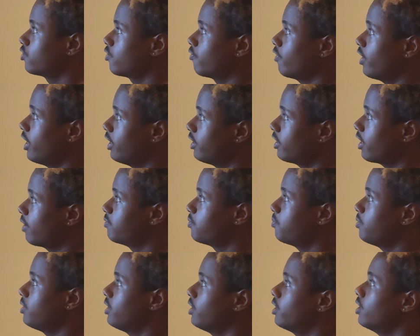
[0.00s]
of A times
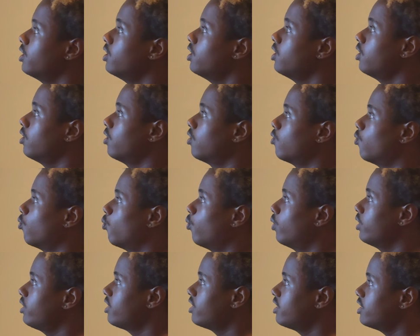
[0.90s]
B.
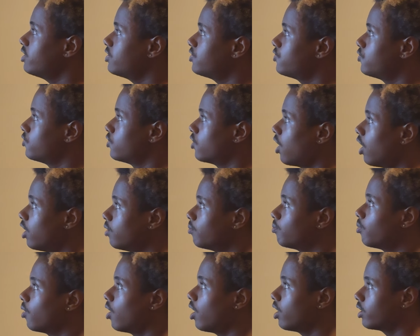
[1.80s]
What this
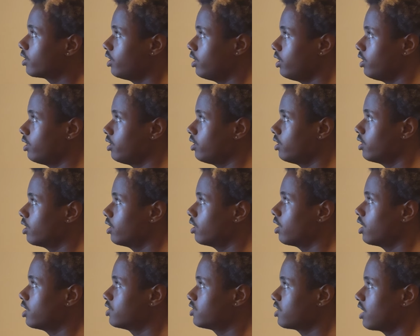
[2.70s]
non-blocking
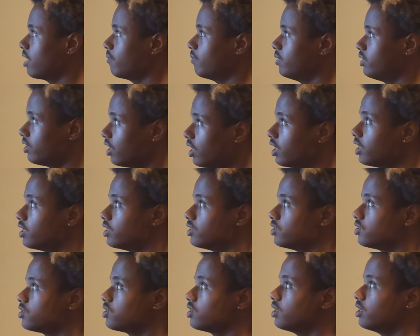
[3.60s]
assignment
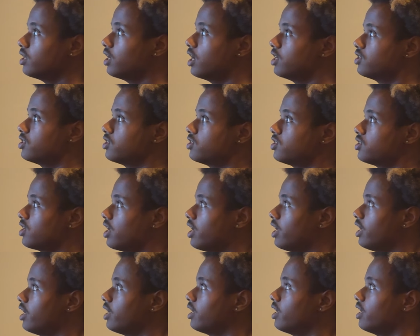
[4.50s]
does is it's
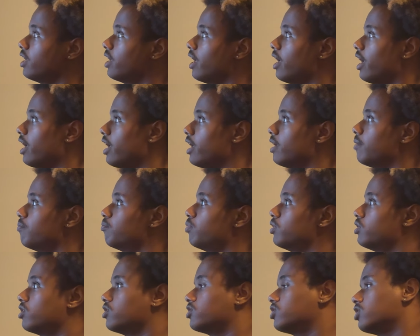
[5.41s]
saying, hey,
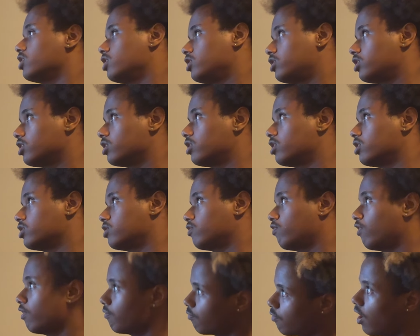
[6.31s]
put this into this
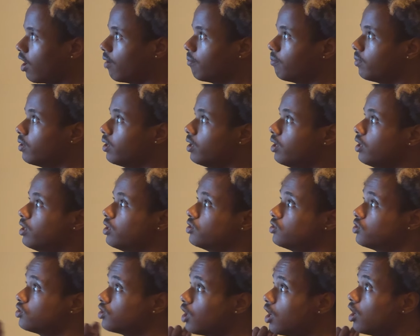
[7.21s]
flip-flop.
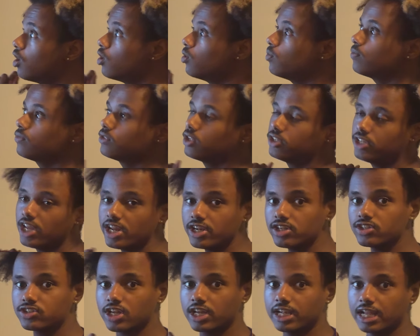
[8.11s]
So the data
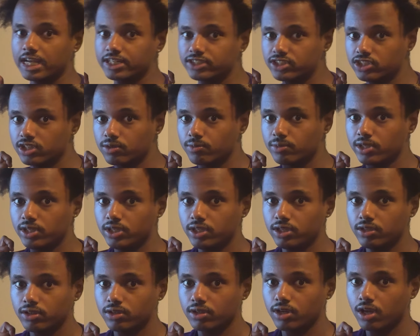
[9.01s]
is not actually going to
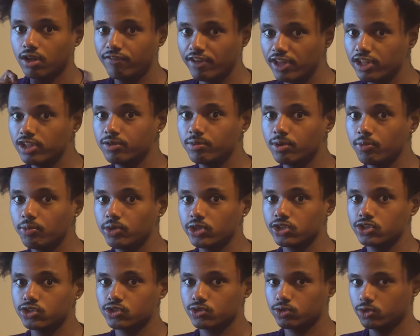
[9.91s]
be available
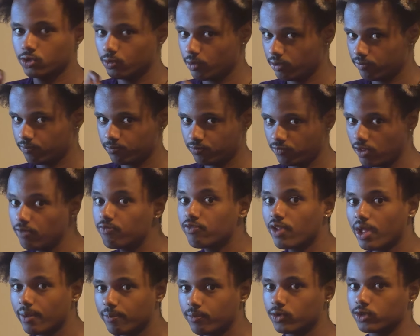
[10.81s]
because the way
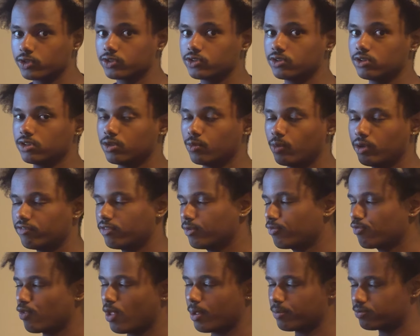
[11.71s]

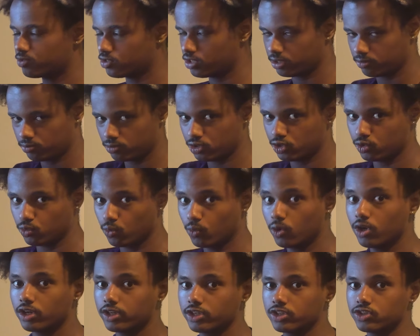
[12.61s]
flip-flops like just
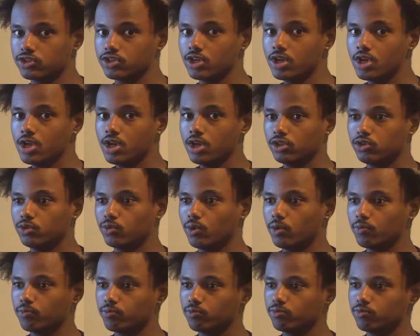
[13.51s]
work is you won't